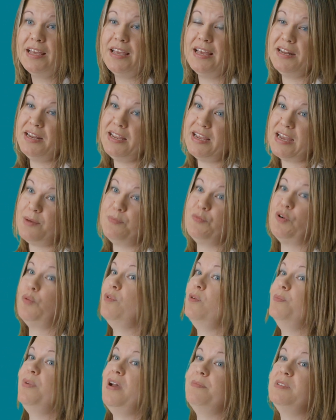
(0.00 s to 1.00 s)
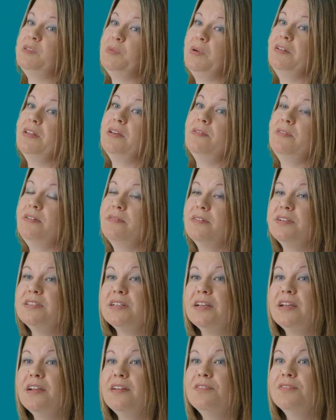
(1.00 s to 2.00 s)
any abnormal pap smear that we
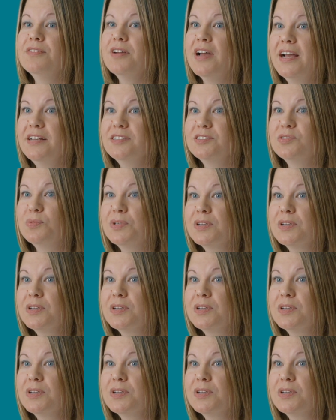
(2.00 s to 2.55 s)
receive has